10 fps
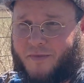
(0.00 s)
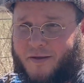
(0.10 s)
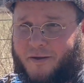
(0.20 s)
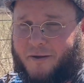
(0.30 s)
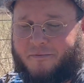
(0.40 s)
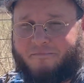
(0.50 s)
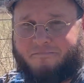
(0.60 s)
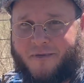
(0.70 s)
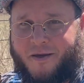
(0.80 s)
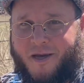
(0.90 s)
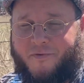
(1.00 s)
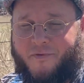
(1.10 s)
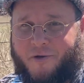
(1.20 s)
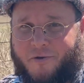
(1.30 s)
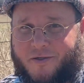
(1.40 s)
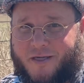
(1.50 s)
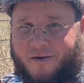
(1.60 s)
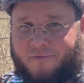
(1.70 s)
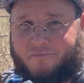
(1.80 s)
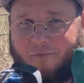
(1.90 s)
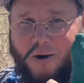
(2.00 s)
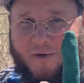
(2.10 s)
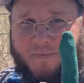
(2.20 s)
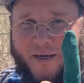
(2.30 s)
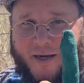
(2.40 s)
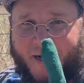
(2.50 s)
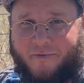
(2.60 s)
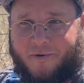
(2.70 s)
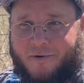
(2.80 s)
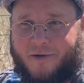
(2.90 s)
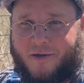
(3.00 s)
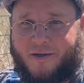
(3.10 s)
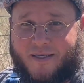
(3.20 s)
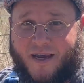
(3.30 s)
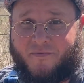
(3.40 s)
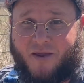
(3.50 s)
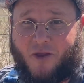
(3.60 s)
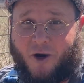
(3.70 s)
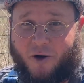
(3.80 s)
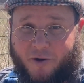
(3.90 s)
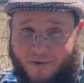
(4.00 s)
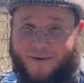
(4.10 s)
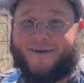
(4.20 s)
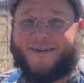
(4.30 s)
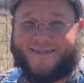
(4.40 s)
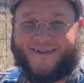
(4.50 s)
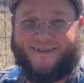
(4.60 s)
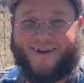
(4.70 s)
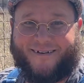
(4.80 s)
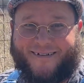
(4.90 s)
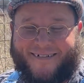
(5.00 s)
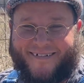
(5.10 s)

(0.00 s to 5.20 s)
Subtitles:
you know, if you do it yourself, always be careful. Safety third. See you later.